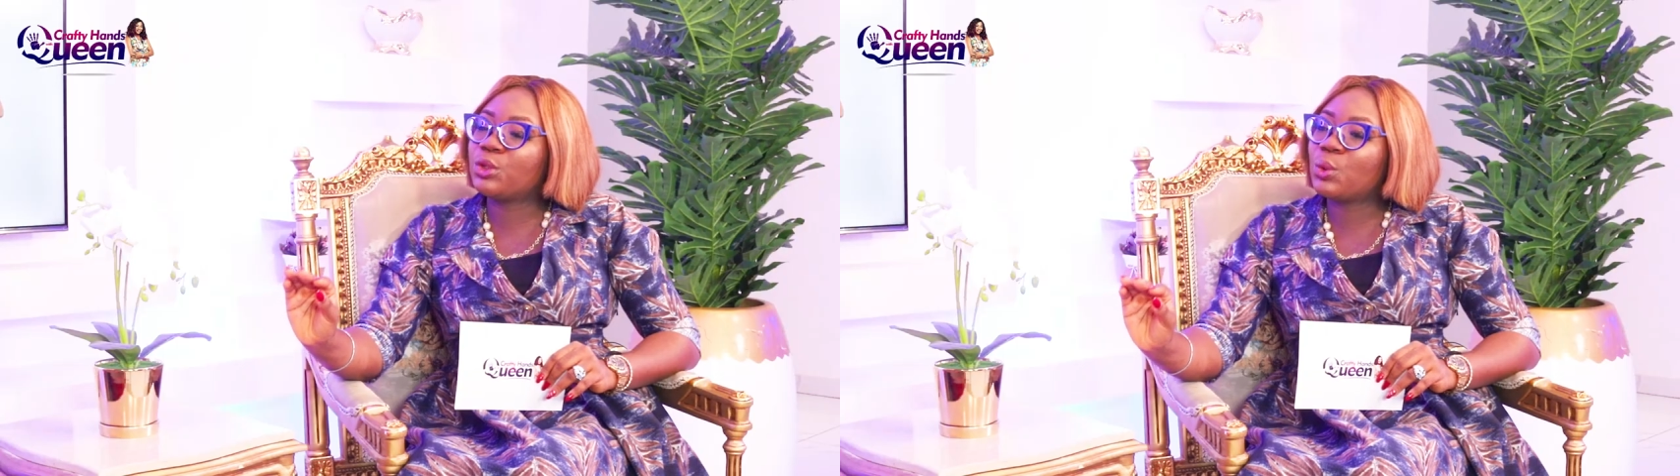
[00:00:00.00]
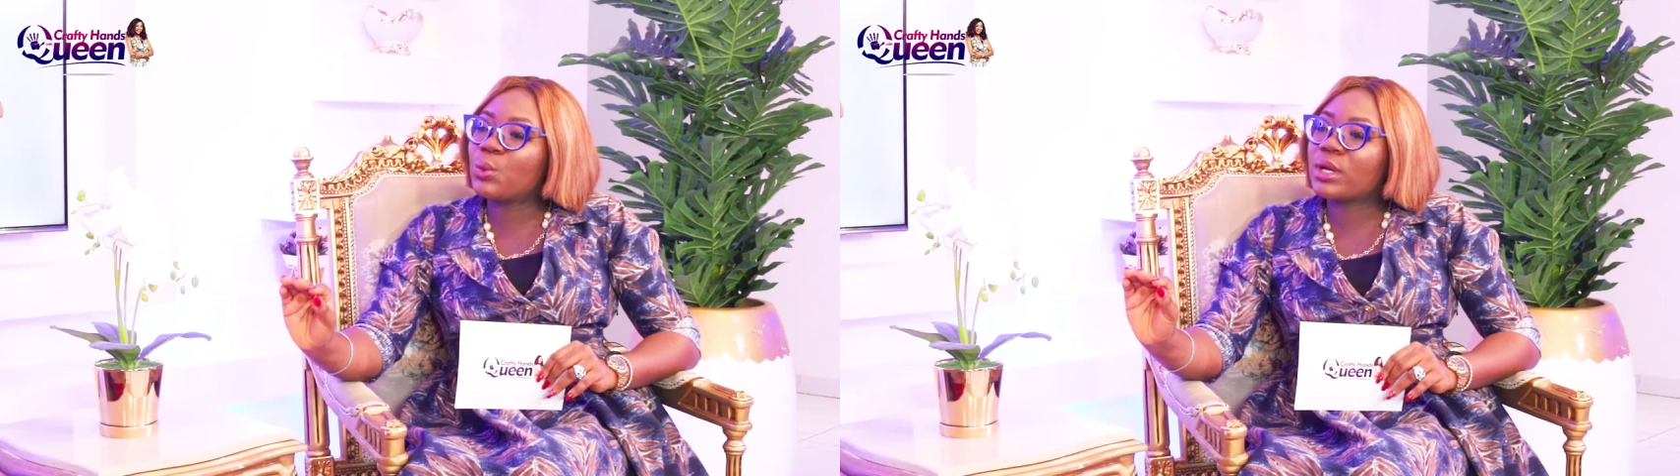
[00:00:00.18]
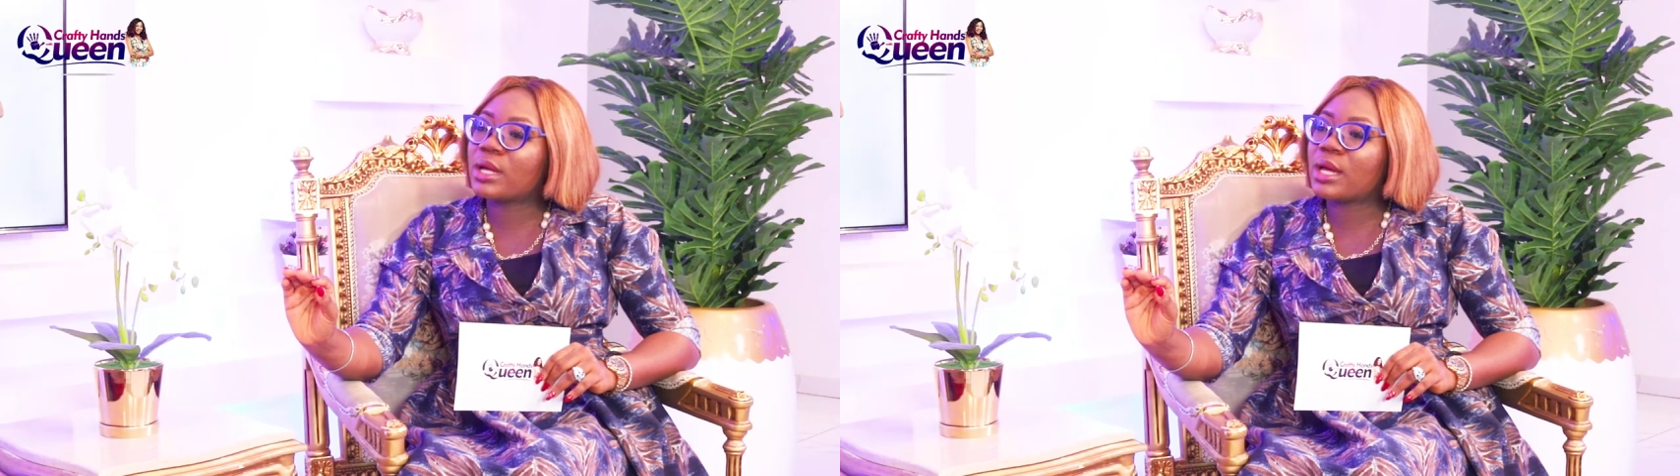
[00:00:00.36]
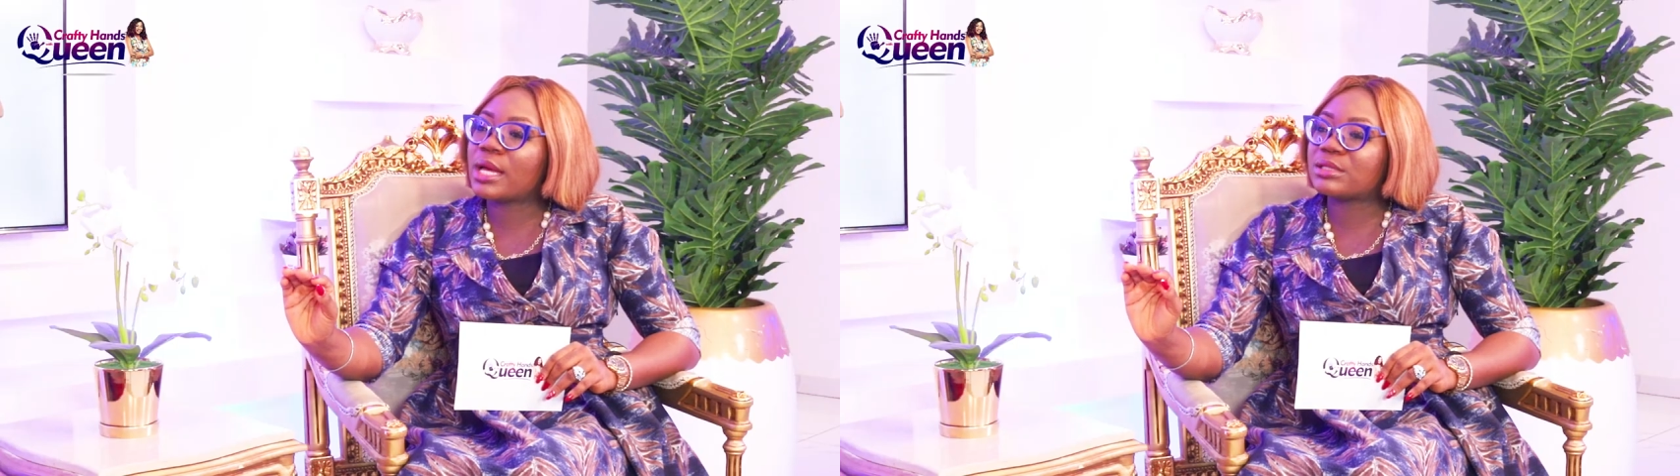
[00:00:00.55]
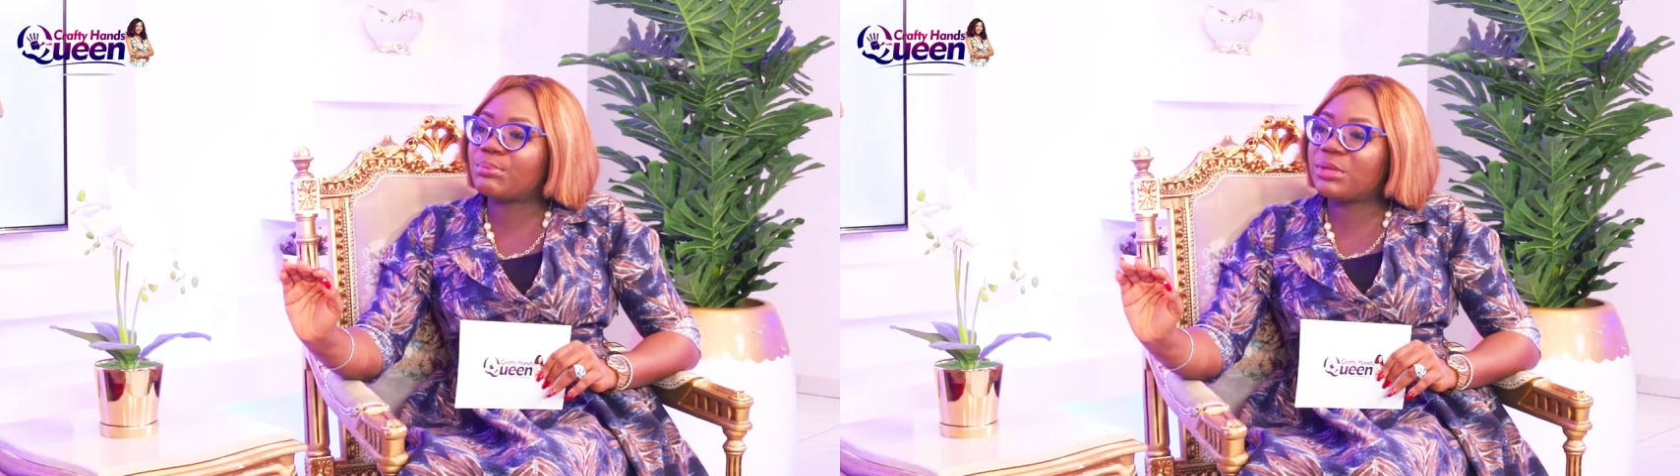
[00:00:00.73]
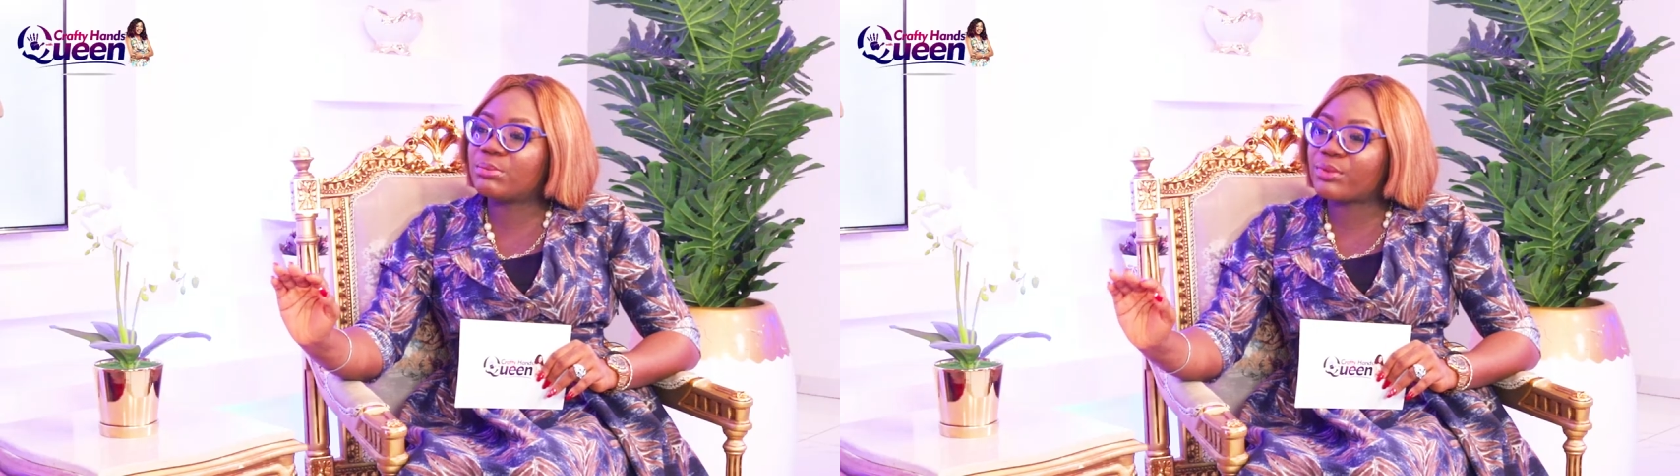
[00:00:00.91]
known as
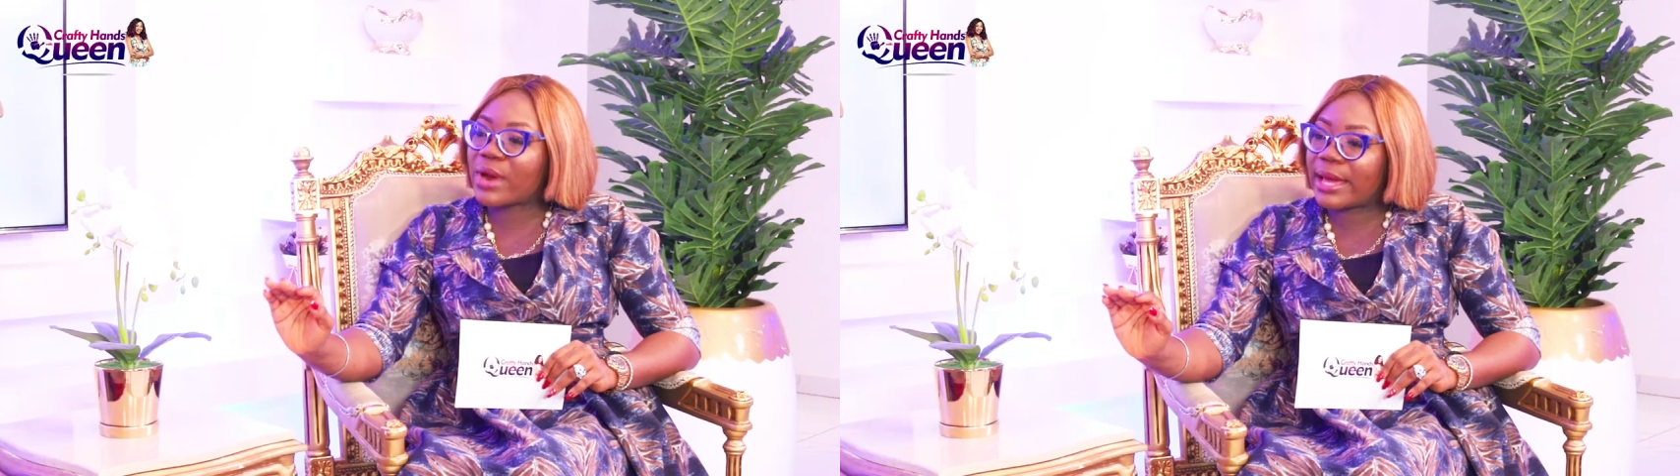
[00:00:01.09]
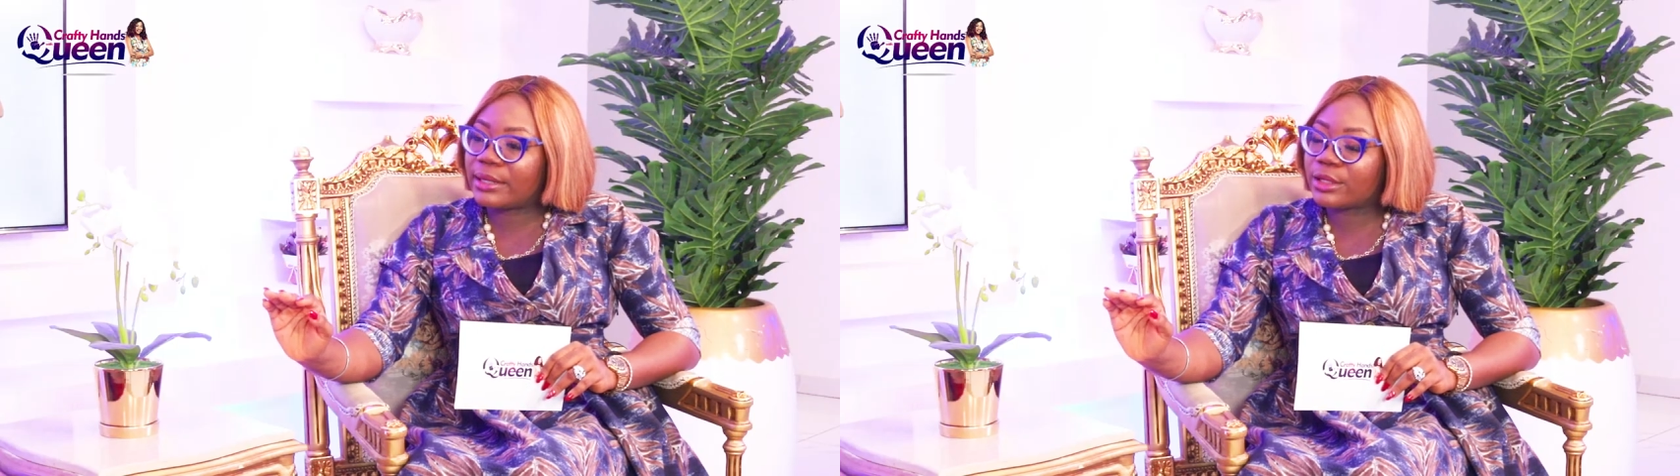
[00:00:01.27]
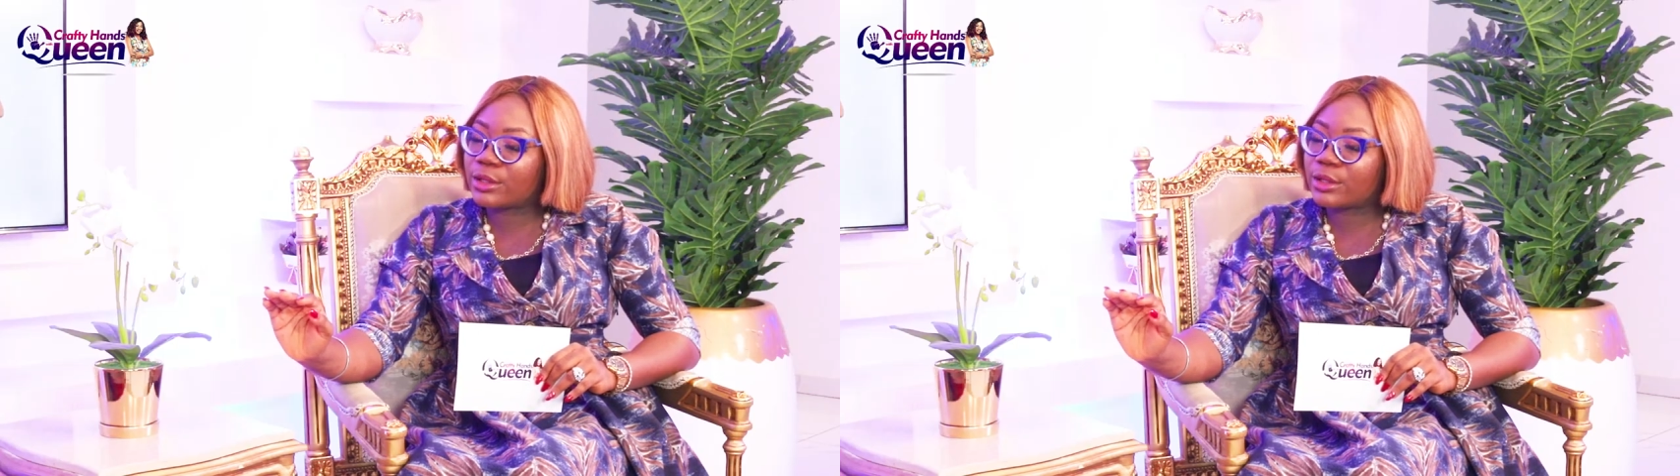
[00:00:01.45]
a big brand.